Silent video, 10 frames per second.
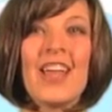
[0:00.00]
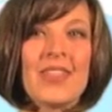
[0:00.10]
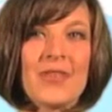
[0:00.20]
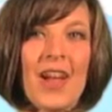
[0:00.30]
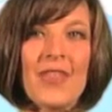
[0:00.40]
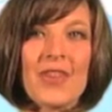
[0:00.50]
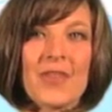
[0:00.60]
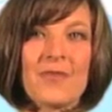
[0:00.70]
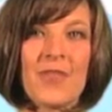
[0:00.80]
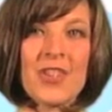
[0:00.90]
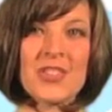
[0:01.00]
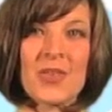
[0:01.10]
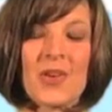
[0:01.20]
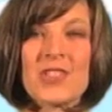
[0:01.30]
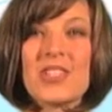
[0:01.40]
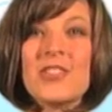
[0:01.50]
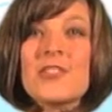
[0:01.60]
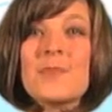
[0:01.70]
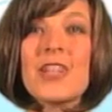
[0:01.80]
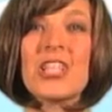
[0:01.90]
Throughout the first course, you
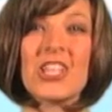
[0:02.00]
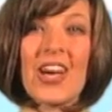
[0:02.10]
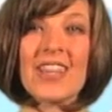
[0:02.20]
spent a lot